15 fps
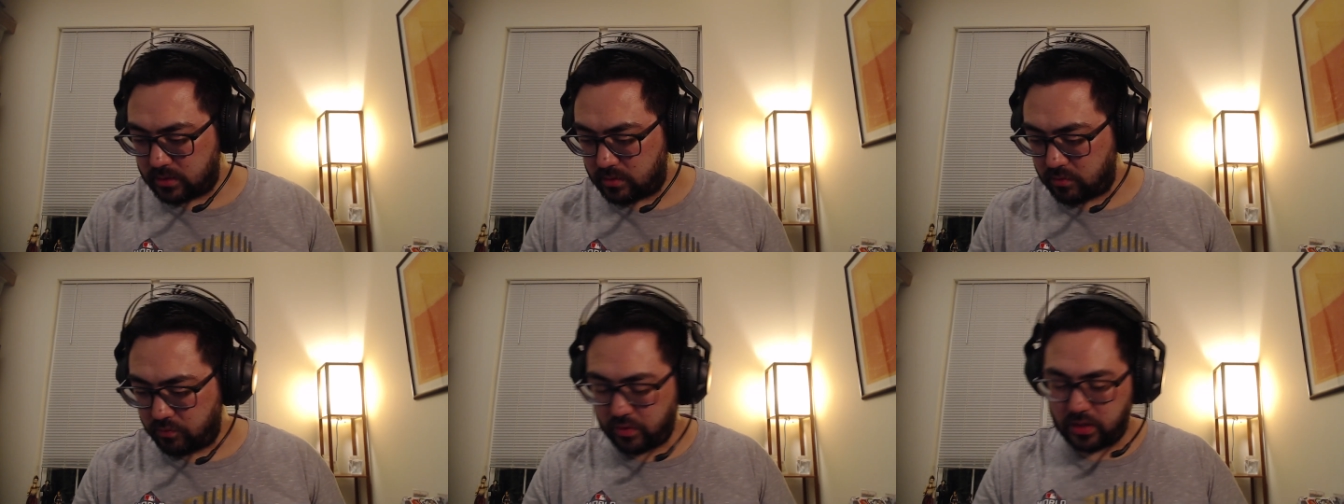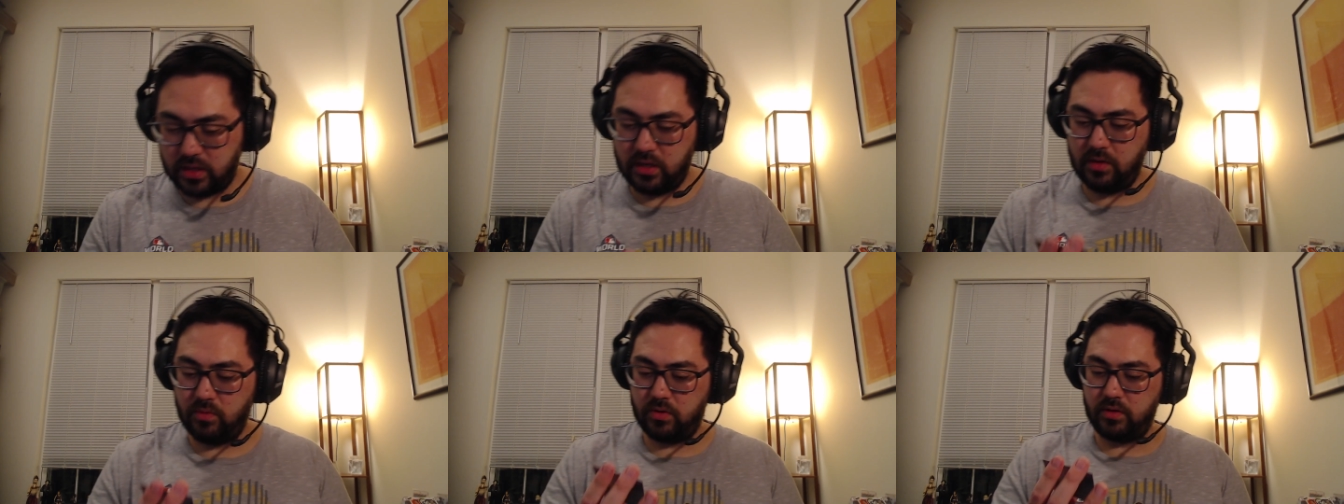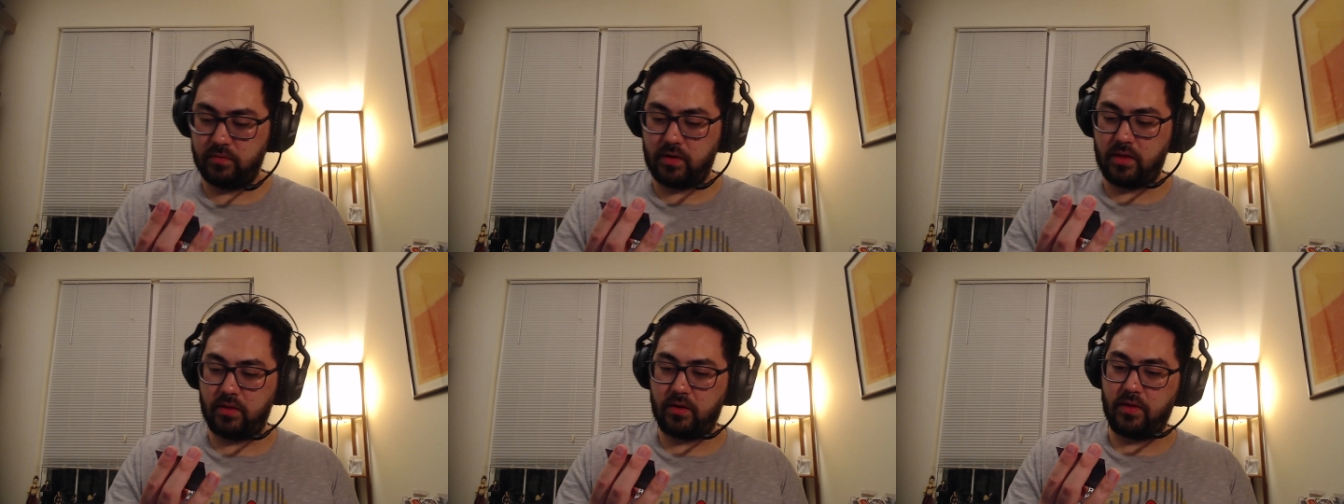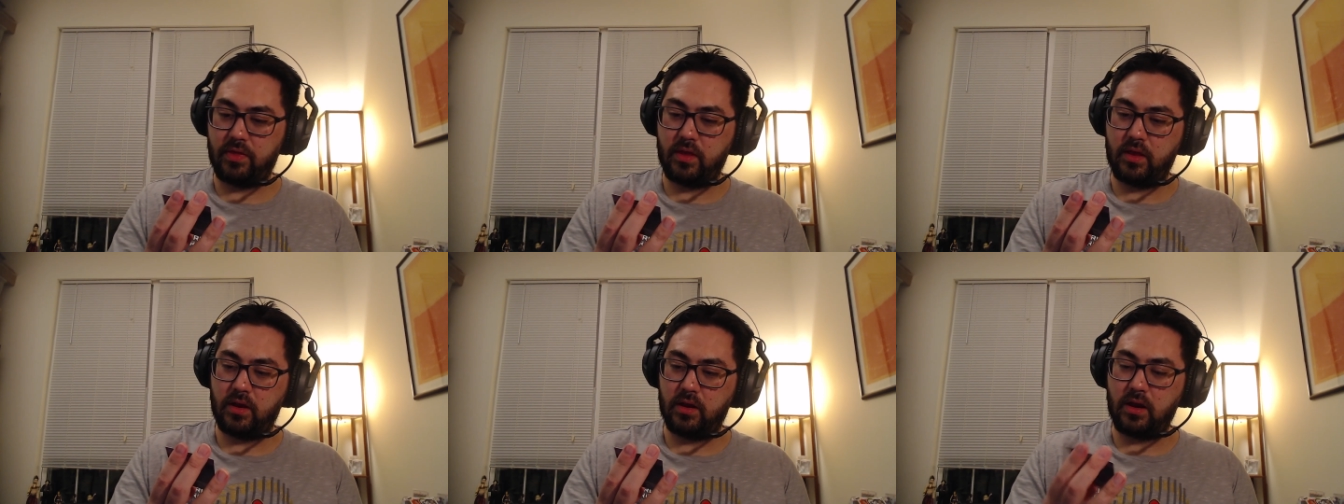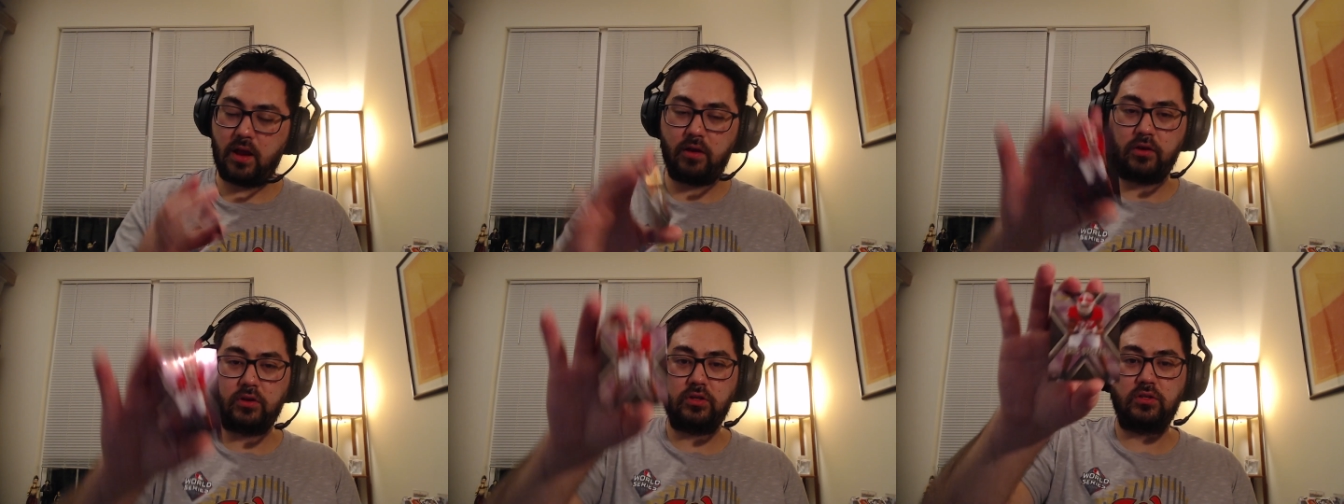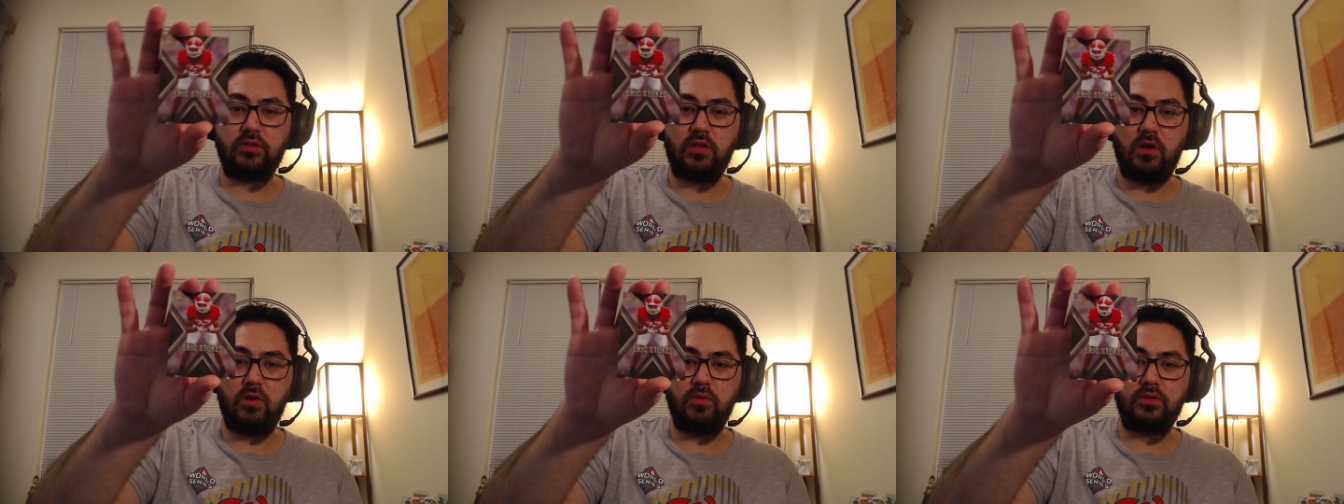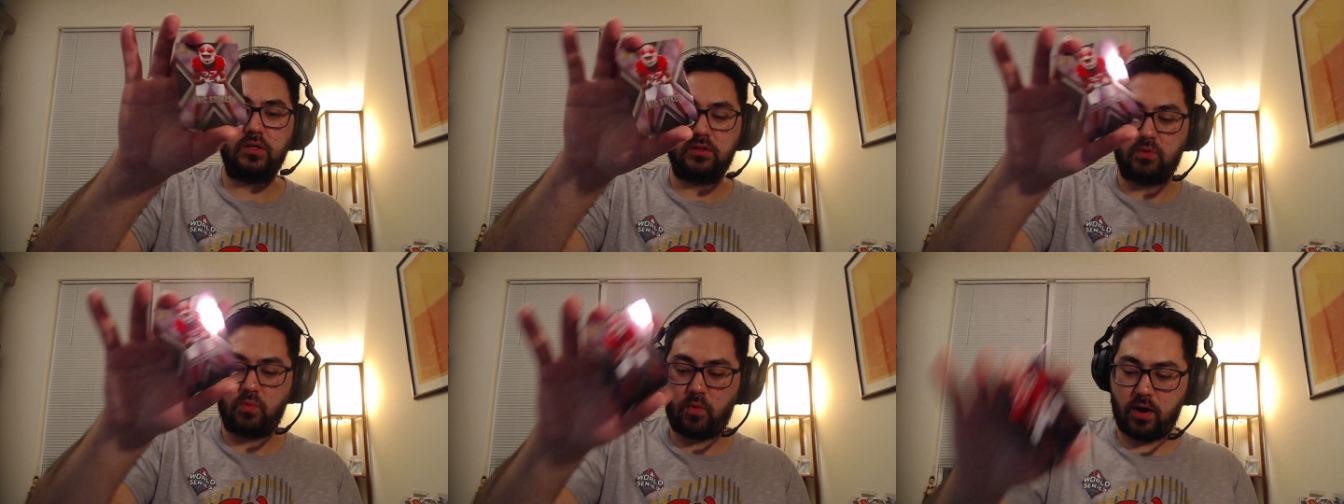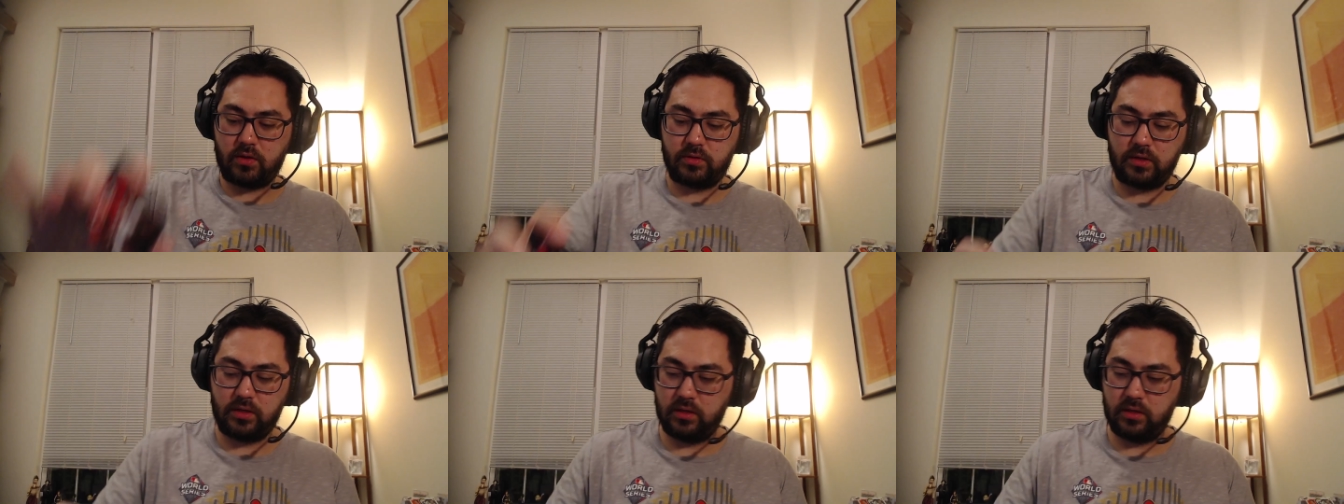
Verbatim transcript: rookie heat one rather, and then an Eric Stokes is the Wild